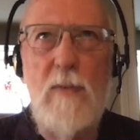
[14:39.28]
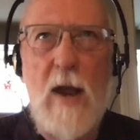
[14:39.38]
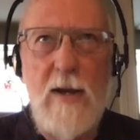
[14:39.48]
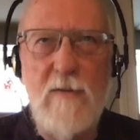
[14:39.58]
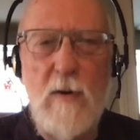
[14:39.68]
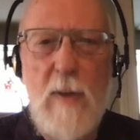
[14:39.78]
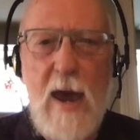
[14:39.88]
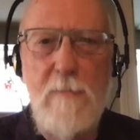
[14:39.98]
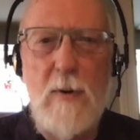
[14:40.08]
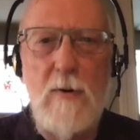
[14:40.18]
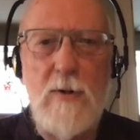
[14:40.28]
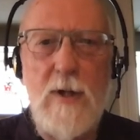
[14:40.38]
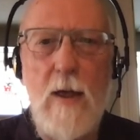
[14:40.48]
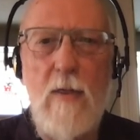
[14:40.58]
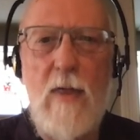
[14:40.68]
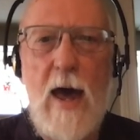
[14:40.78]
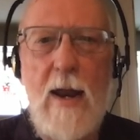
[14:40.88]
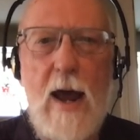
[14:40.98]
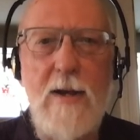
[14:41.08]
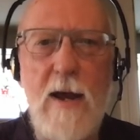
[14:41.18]
scientific papers
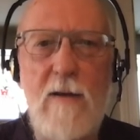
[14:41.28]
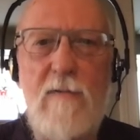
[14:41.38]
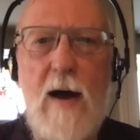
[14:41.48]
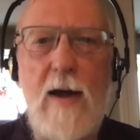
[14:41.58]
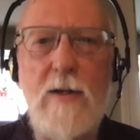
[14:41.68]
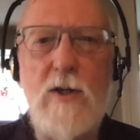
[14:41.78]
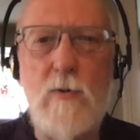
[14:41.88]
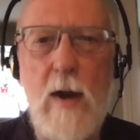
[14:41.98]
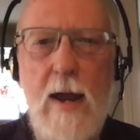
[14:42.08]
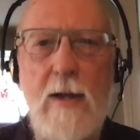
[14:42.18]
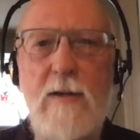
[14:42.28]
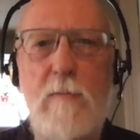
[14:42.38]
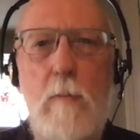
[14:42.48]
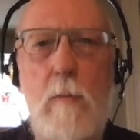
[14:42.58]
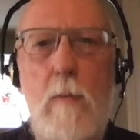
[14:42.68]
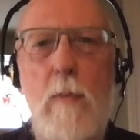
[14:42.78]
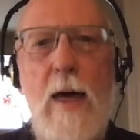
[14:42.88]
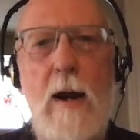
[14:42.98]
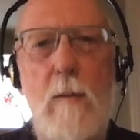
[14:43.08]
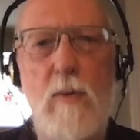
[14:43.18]
that identify strains
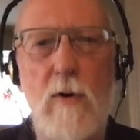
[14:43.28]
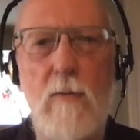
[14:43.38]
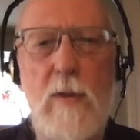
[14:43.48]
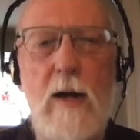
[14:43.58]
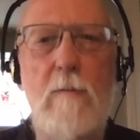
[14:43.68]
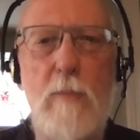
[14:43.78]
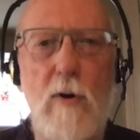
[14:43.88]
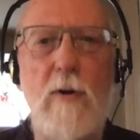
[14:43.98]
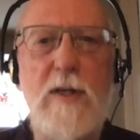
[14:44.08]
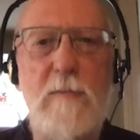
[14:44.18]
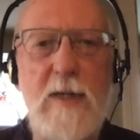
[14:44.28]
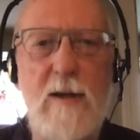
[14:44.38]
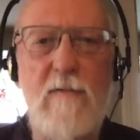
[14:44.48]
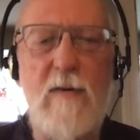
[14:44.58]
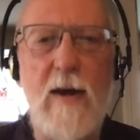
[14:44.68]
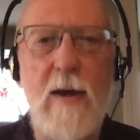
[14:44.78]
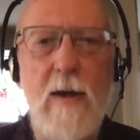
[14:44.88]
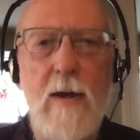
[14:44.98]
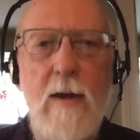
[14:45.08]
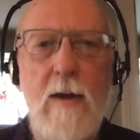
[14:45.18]
that are brewery specific.
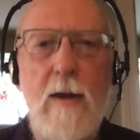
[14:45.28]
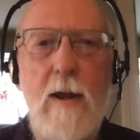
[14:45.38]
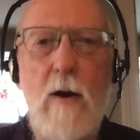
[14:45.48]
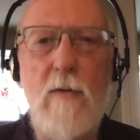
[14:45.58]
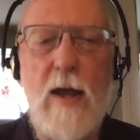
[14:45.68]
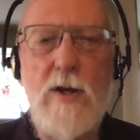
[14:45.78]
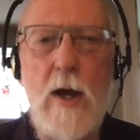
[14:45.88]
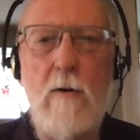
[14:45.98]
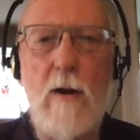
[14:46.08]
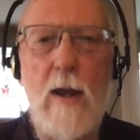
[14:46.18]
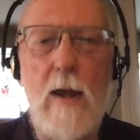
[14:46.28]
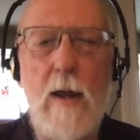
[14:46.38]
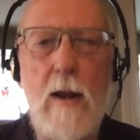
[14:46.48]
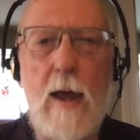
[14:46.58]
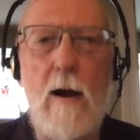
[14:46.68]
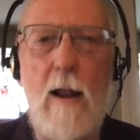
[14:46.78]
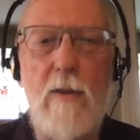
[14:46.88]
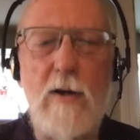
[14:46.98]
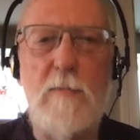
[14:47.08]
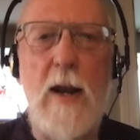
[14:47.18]
They generally,
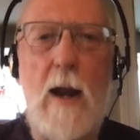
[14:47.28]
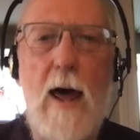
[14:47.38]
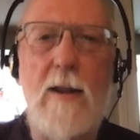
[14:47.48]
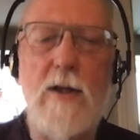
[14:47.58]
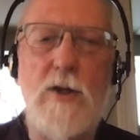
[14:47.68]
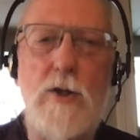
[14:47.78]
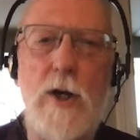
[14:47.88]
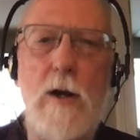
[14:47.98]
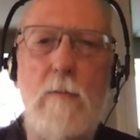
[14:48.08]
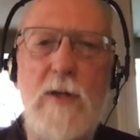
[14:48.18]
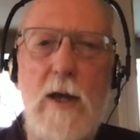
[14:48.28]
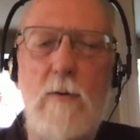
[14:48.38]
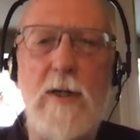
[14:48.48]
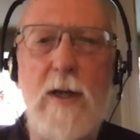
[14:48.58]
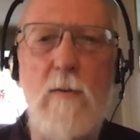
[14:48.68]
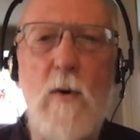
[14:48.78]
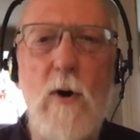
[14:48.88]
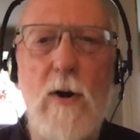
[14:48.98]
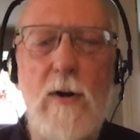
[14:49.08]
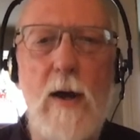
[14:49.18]
there's been a lot of this genome sequencing
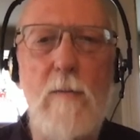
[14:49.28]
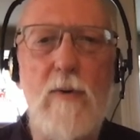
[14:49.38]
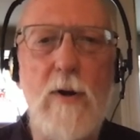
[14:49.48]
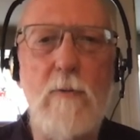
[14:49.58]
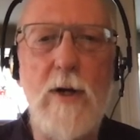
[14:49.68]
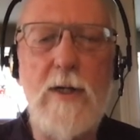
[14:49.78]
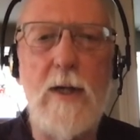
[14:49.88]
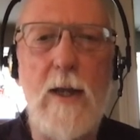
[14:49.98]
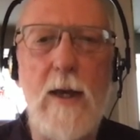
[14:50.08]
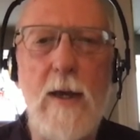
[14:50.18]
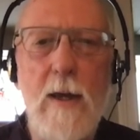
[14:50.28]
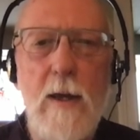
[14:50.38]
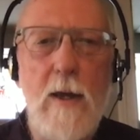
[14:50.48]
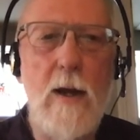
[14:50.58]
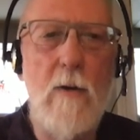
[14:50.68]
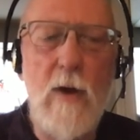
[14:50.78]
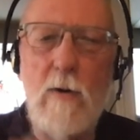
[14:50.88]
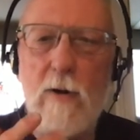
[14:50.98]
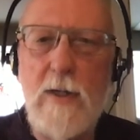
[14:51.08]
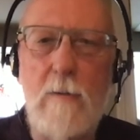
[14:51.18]
work done pretty recently, that
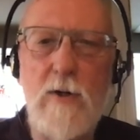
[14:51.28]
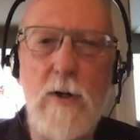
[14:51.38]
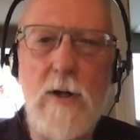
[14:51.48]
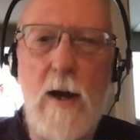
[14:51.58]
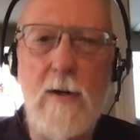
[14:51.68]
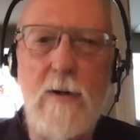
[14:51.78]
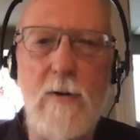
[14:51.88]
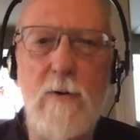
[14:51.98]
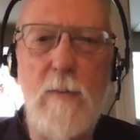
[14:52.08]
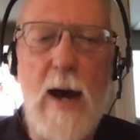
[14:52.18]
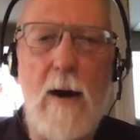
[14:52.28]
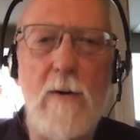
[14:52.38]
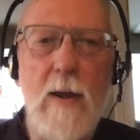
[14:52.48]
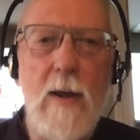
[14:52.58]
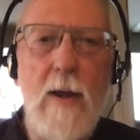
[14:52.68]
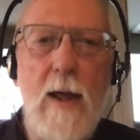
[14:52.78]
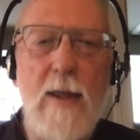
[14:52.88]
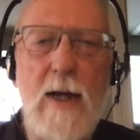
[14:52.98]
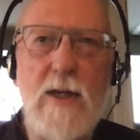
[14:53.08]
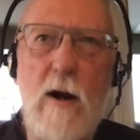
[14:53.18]
Chris, I'm sure, talked to you about.
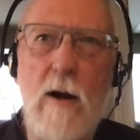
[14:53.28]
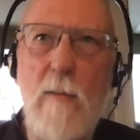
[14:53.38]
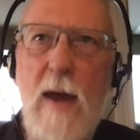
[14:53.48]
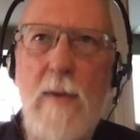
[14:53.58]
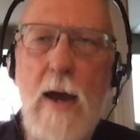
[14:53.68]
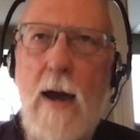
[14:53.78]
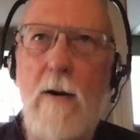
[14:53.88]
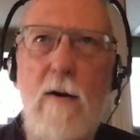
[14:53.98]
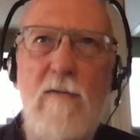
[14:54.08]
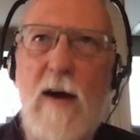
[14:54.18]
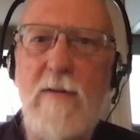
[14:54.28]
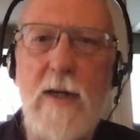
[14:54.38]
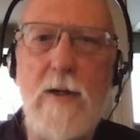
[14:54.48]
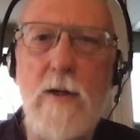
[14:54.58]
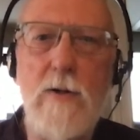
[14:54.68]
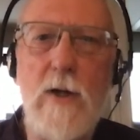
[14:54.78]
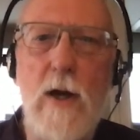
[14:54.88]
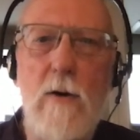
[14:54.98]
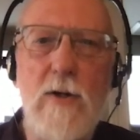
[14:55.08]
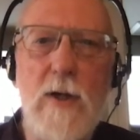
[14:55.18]
That started maybe, I don't know, 5, 6 years
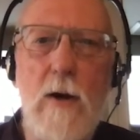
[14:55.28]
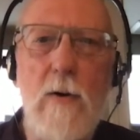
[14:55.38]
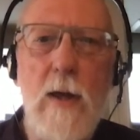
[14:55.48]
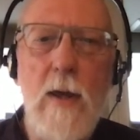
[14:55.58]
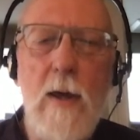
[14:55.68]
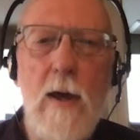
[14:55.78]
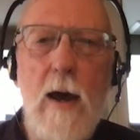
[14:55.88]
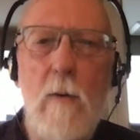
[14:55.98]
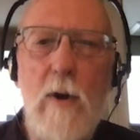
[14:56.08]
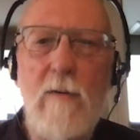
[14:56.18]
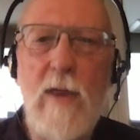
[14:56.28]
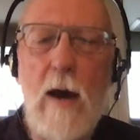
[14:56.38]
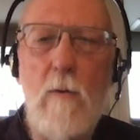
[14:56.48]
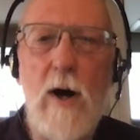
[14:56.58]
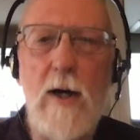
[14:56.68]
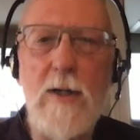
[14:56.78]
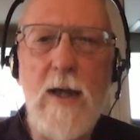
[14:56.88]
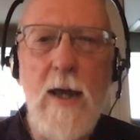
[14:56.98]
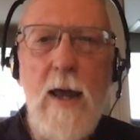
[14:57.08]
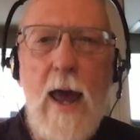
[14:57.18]
ago or so, whenever that was.
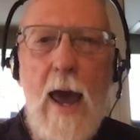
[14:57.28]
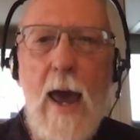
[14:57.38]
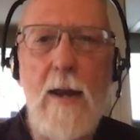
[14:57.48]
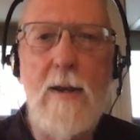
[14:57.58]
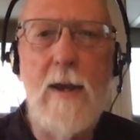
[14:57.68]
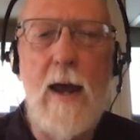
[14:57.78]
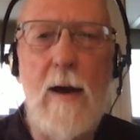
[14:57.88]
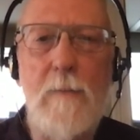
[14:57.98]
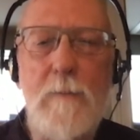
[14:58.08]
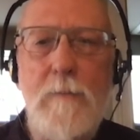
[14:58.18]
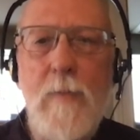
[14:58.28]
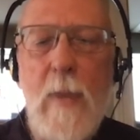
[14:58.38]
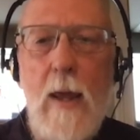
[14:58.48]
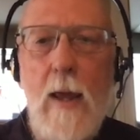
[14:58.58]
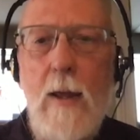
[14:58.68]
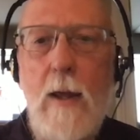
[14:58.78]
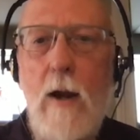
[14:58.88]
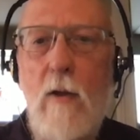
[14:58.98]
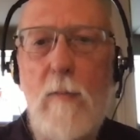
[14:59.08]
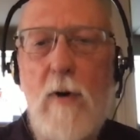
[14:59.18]
And
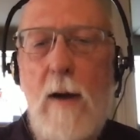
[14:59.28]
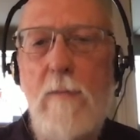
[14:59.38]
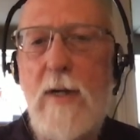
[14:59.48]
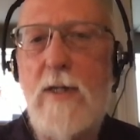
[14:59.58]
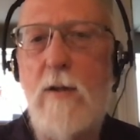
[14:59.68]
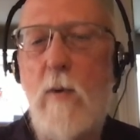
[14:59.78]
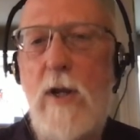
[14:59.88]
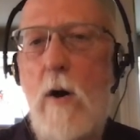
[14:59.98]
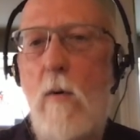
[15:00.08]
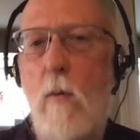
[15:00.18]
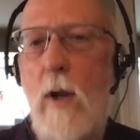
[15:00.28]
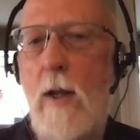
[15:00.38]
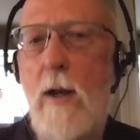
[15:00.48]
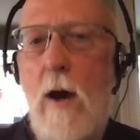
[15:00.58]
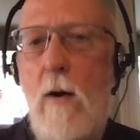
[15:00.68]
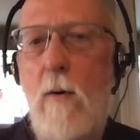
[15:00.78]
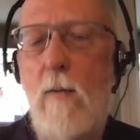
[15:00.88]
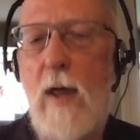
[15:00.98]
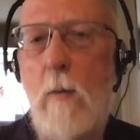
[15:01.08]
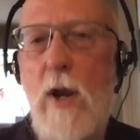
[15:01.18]
the problem is that we don't really
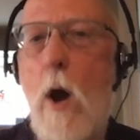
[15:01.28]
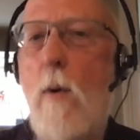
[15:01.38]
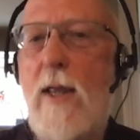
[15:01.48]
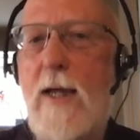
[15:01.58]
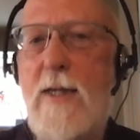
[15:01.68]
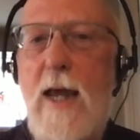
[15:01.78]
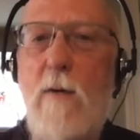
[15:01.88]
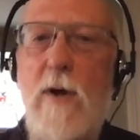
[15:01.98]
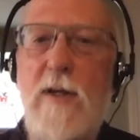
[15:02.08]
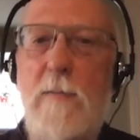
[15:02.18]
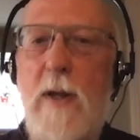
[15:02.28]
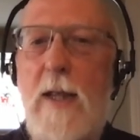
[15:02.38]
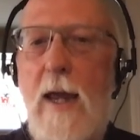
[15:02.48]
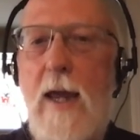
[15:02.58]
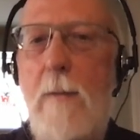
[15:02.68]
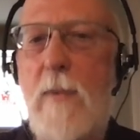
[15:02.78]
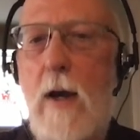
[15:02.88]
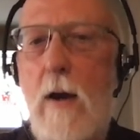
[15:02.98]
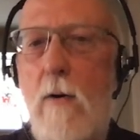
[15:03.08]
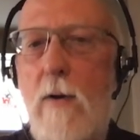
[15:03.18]
know. We know what they sequence, but they kept the
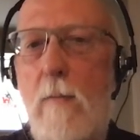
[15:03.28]
code